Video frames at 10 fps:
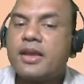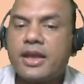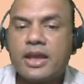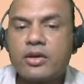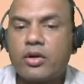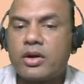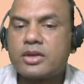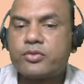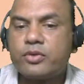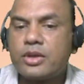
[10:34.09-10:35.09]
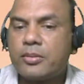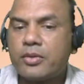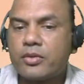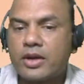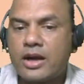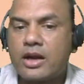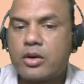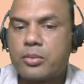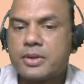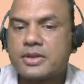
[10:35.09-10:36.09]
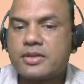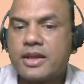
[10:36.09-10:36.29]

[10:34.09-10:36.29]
He got full amount, 100 rupees.